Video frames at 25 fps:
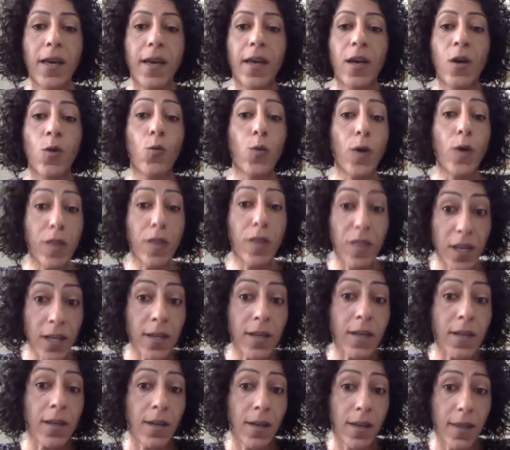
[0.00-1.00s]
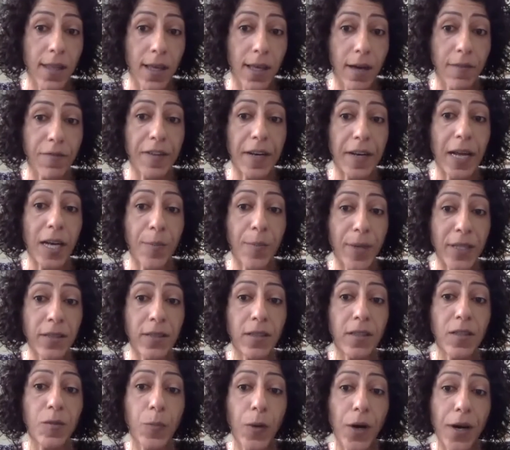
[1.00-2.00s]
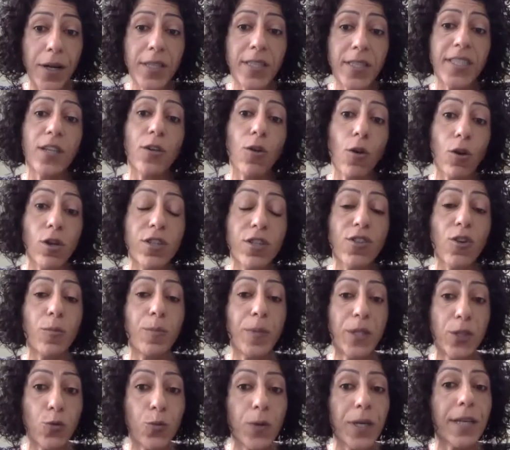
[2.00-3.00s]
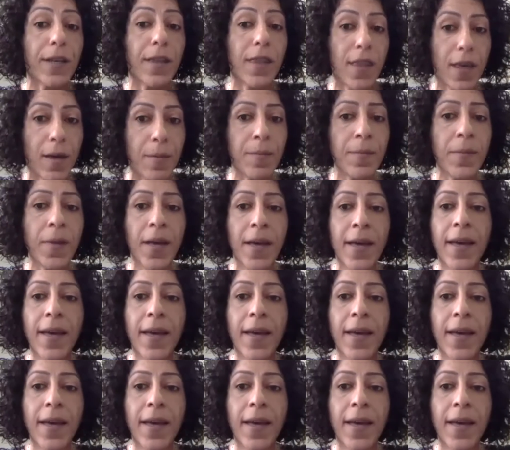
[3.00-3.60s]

within the fragmented parts and also between them.